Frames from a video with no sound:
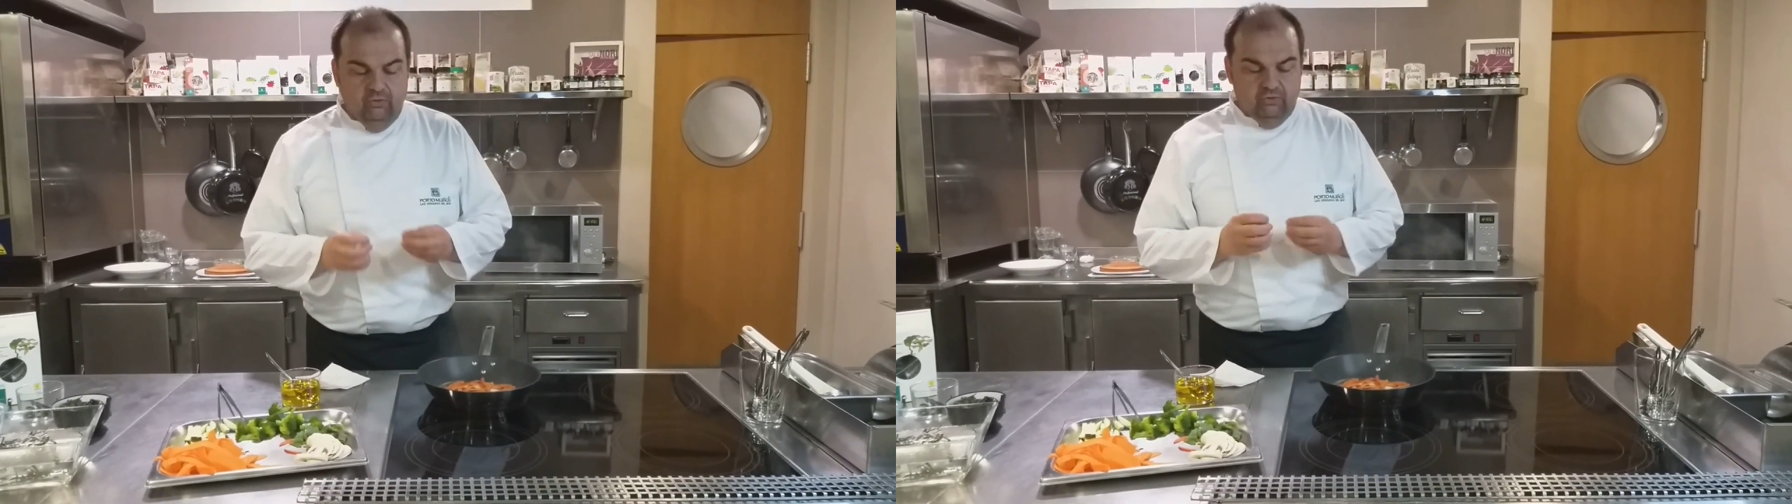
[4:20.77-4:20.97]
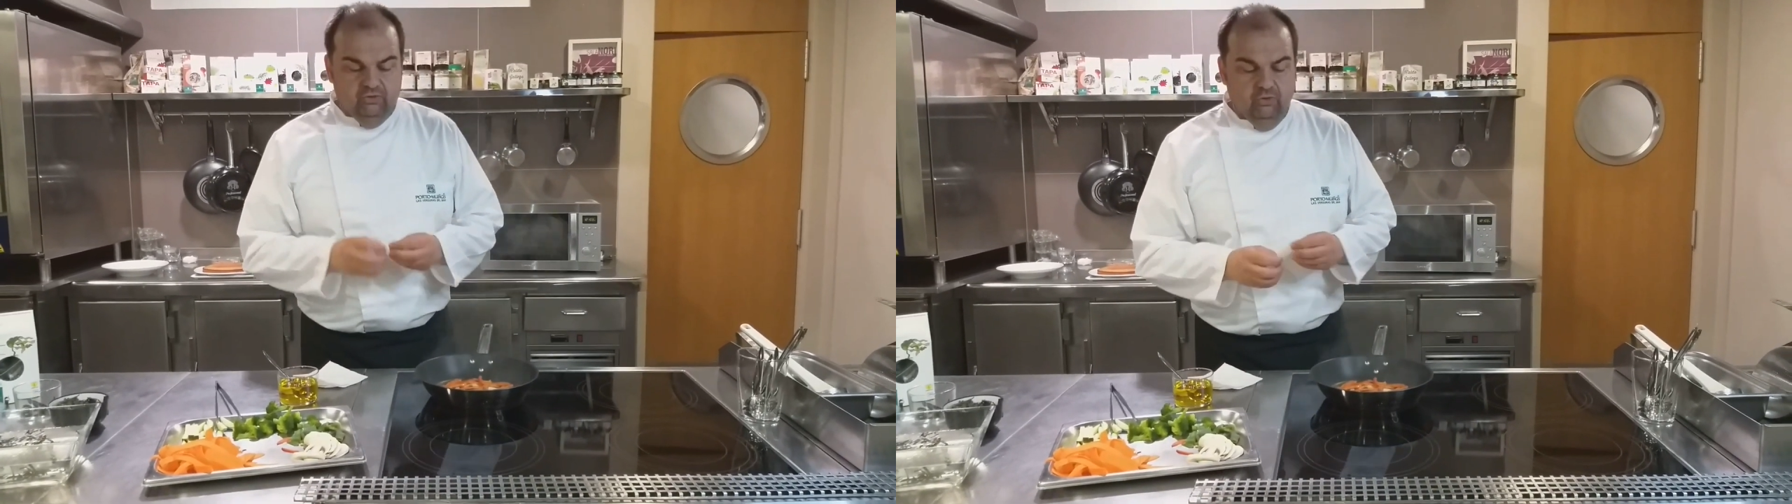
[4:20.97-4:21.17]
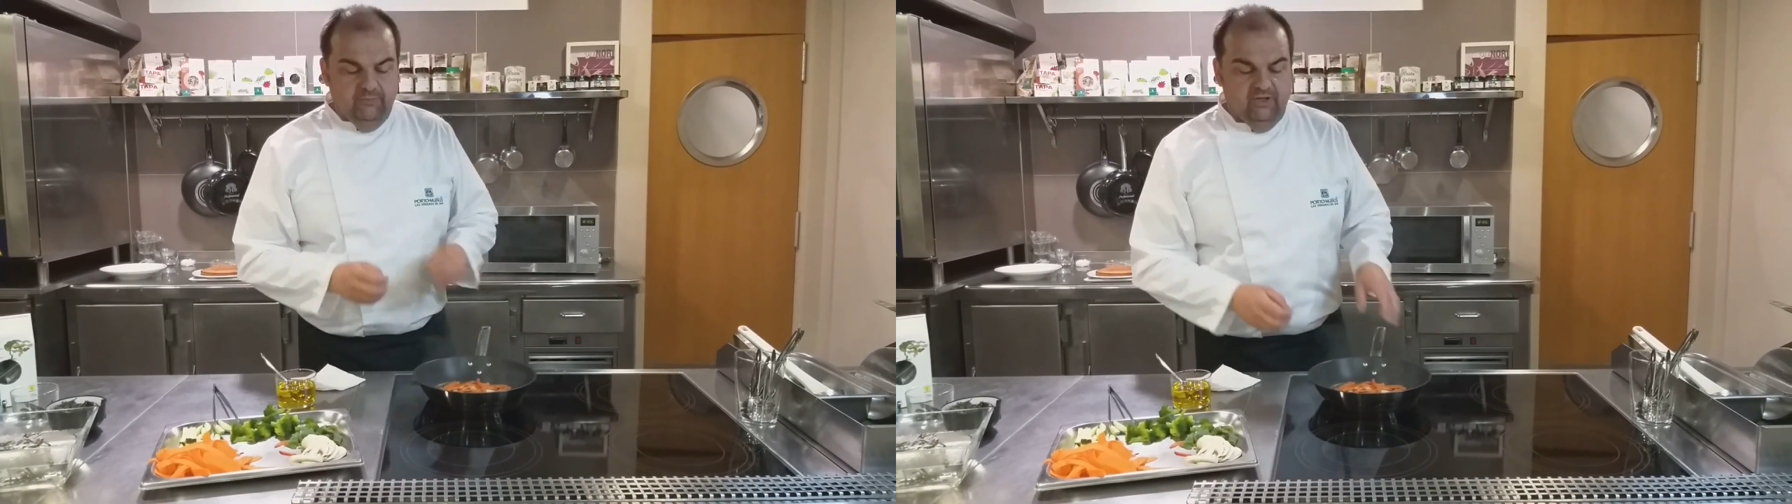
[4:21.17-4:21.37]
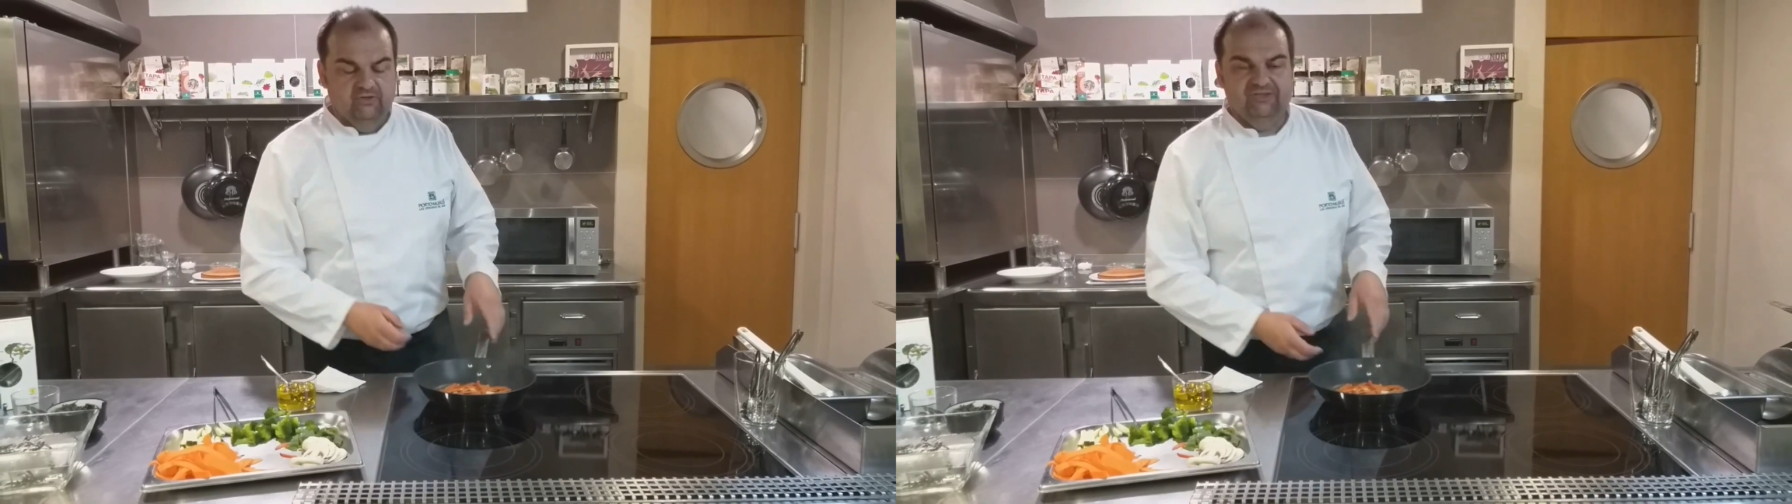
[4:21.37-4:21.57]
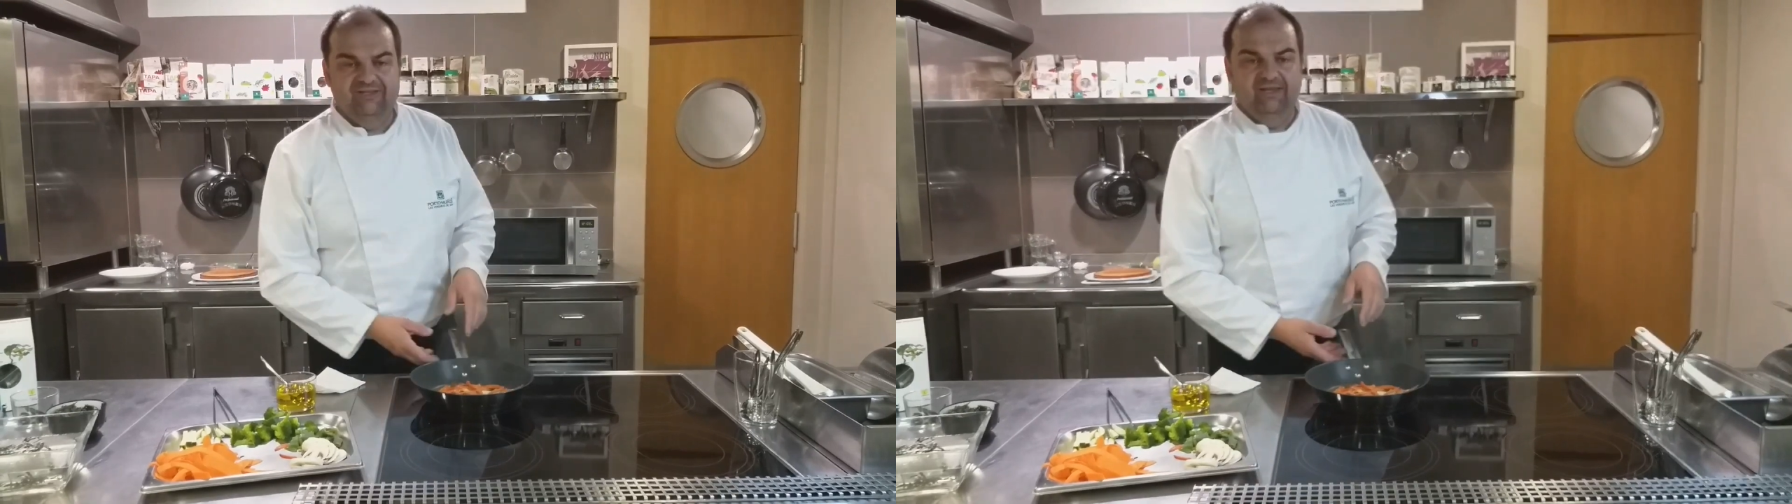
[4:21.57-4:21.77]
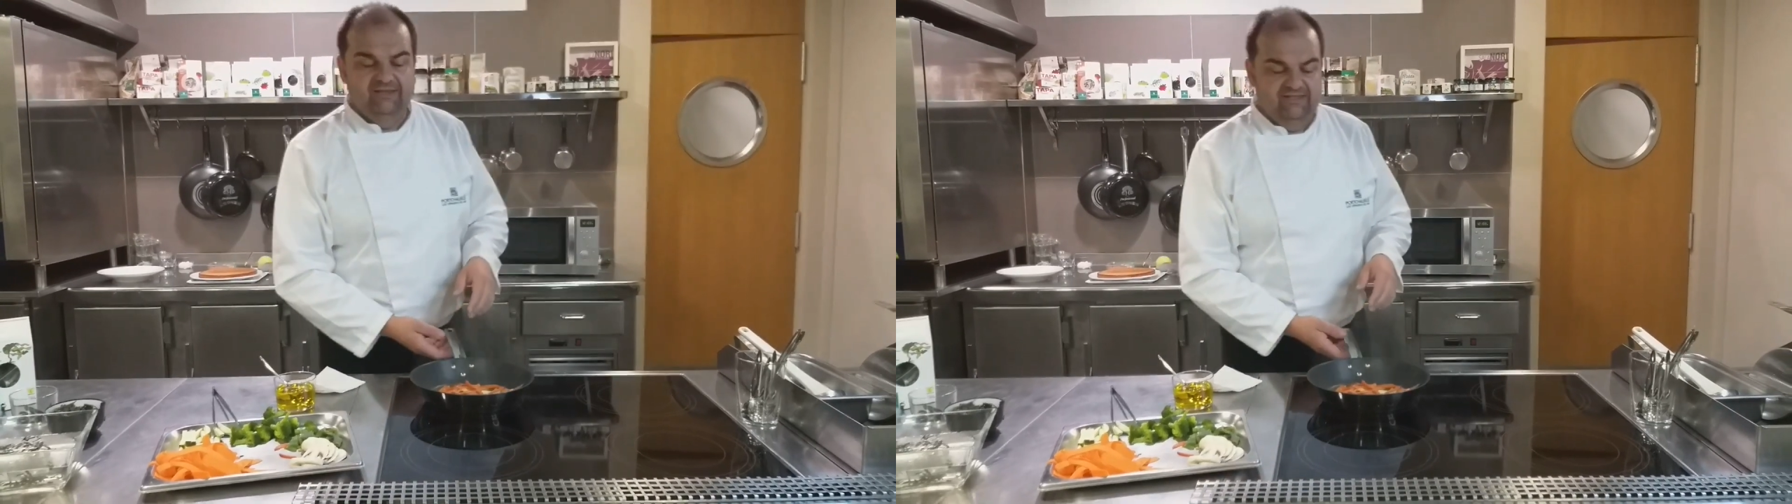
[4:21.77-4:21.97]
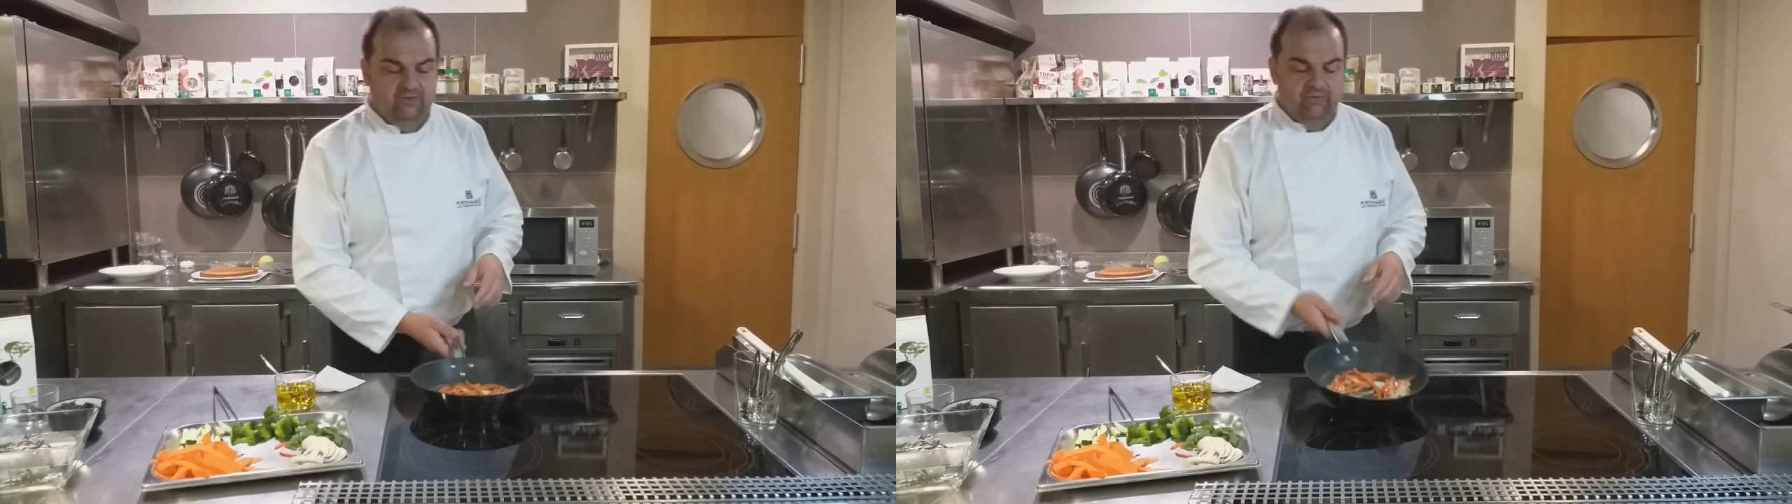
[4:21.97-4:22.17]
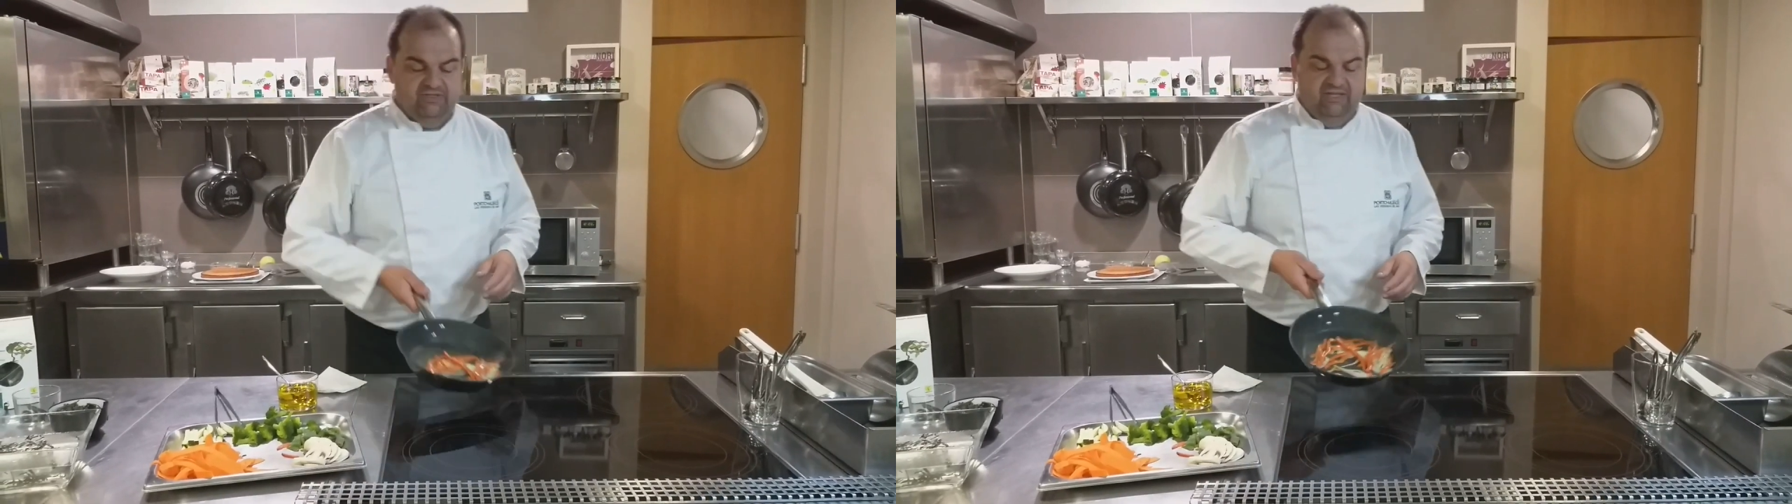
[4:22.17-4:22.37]
too because the
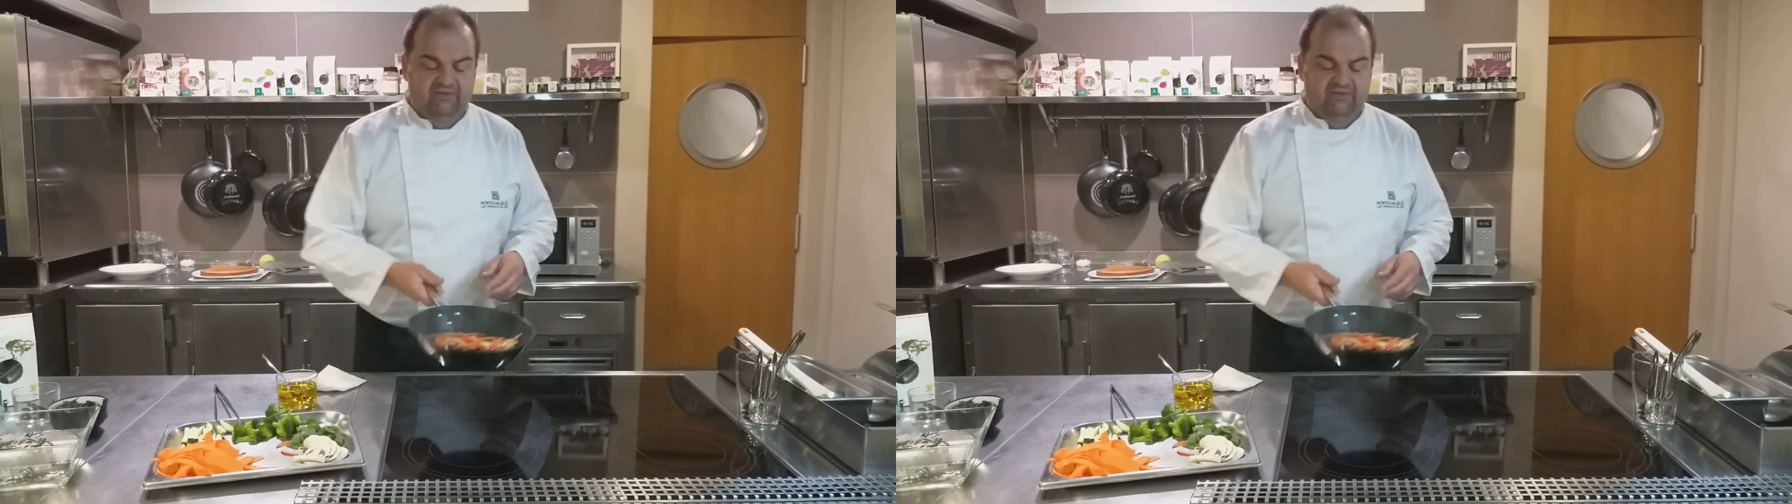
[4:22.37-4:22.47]
seaweeds